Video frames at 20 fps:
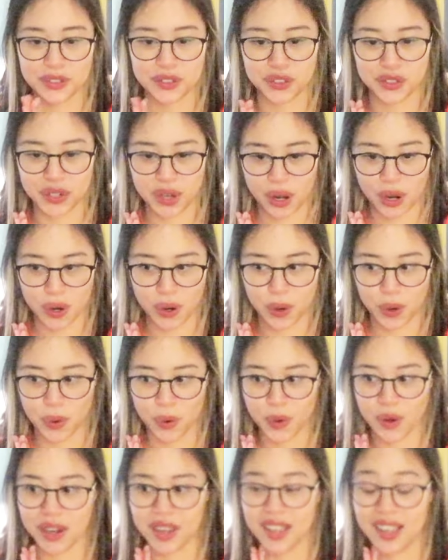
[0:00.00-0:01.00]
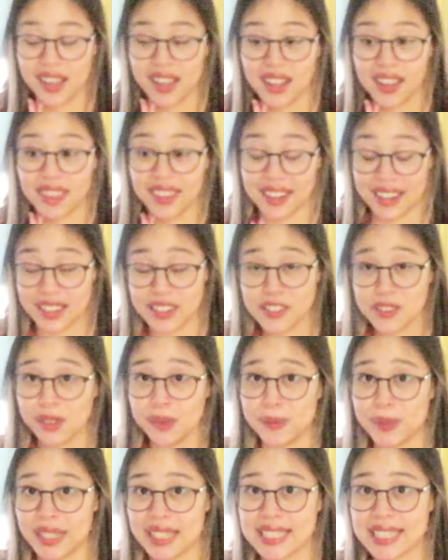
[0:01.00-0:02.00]
so the next three
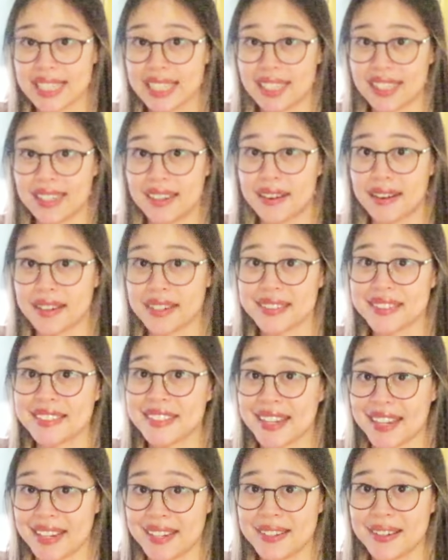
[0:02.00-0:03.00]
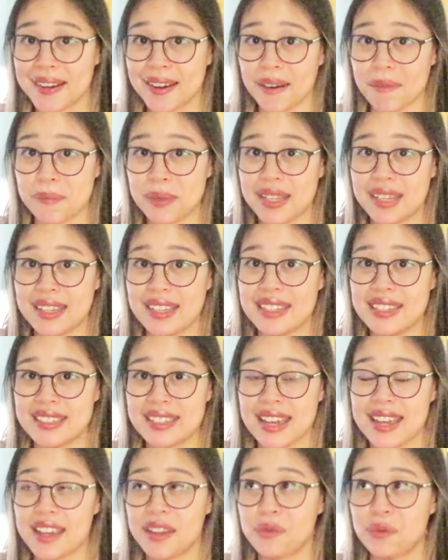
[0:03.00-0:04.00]
books I got are signed copies
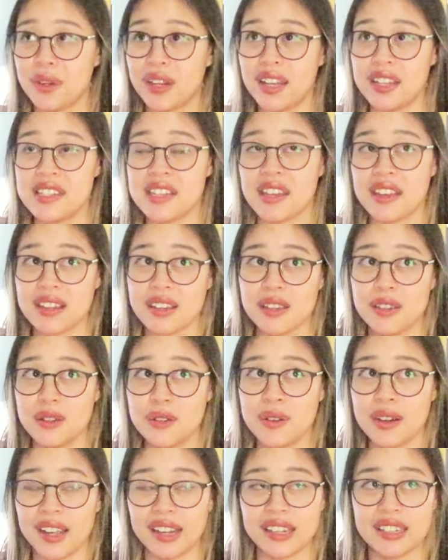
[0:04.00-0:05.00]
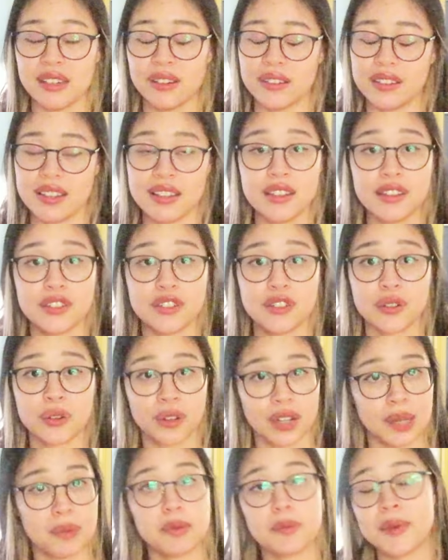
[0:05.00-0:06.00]
and when I tell you I nearly
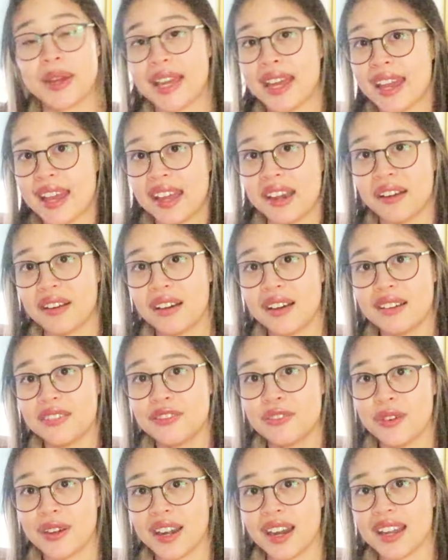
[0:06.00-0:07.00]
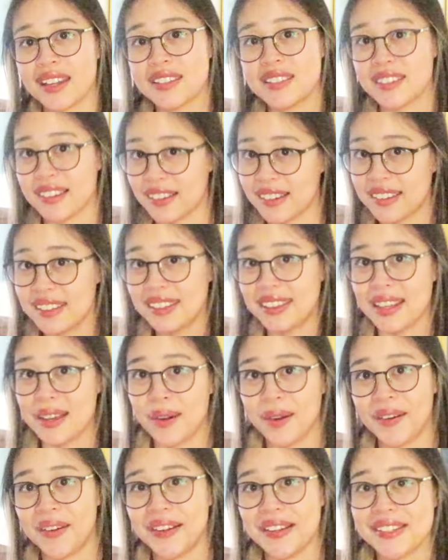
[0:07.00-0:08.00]
screamed my head off when I saw that they
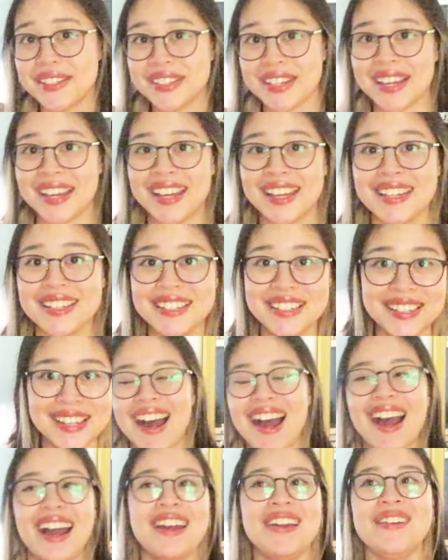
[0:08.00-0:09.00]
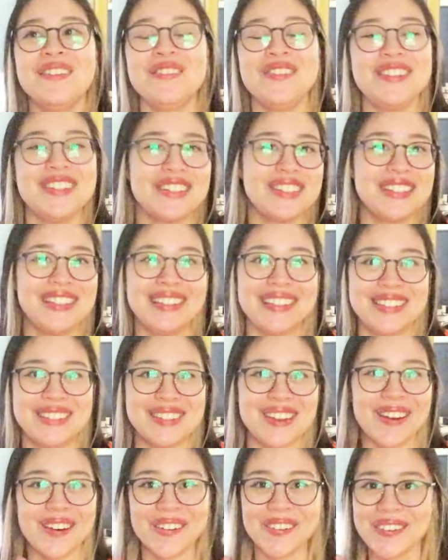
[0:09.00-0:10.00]
were all signed. I am just
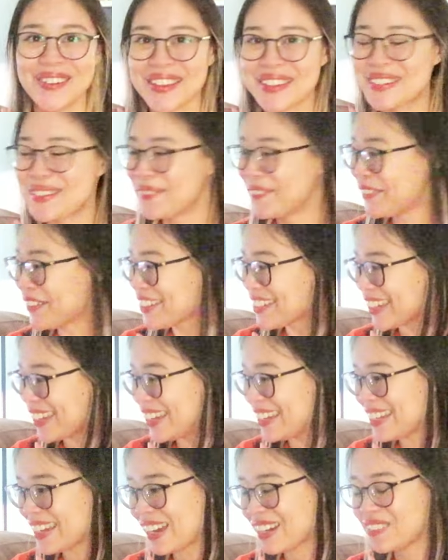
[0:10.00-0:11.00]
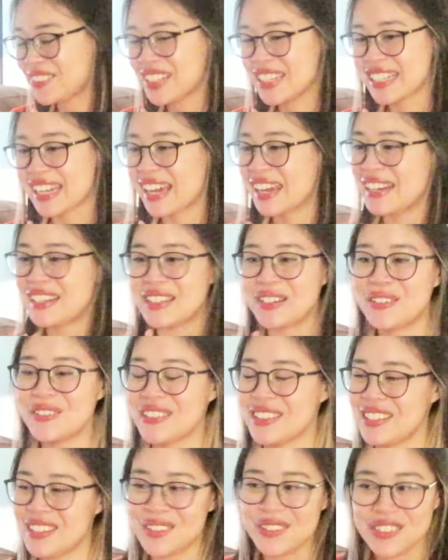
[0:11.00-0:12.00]
so super excited to have these. I
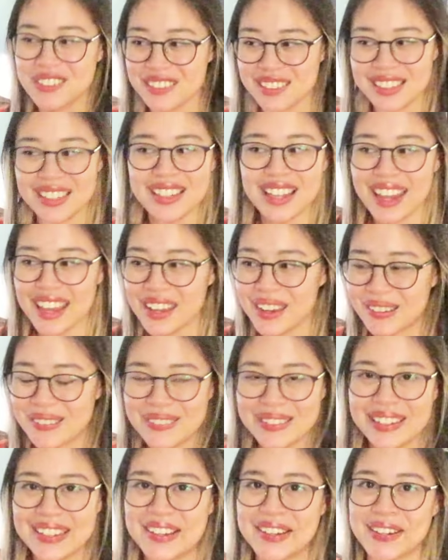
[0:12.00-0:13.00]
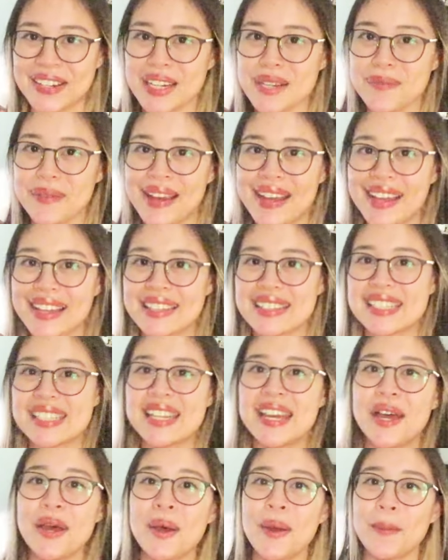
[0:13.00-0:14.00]
don't usually like owning hardbacks
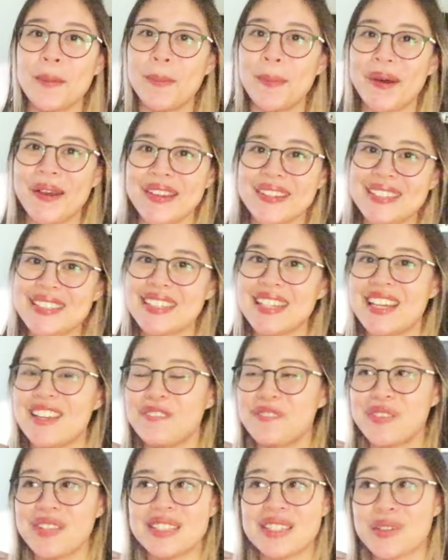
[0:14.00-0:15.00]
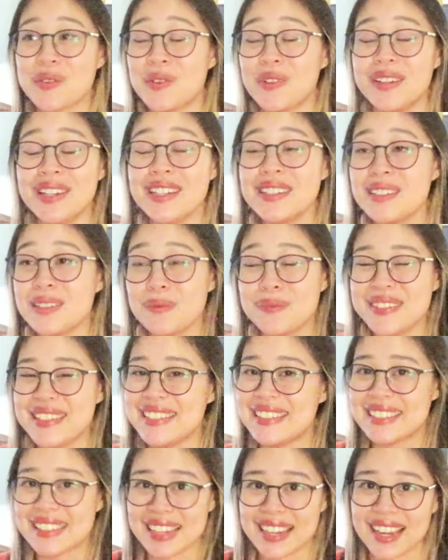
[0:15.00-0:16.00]
but if it's going to be
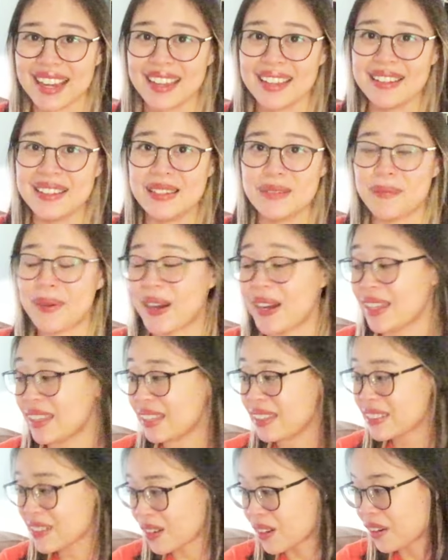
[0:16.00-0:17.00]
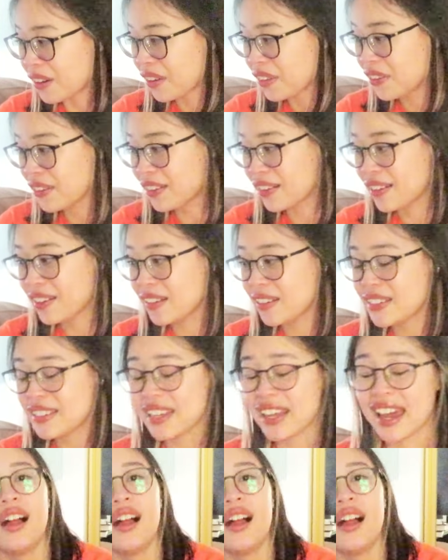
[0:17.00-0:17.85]
signed by these authors,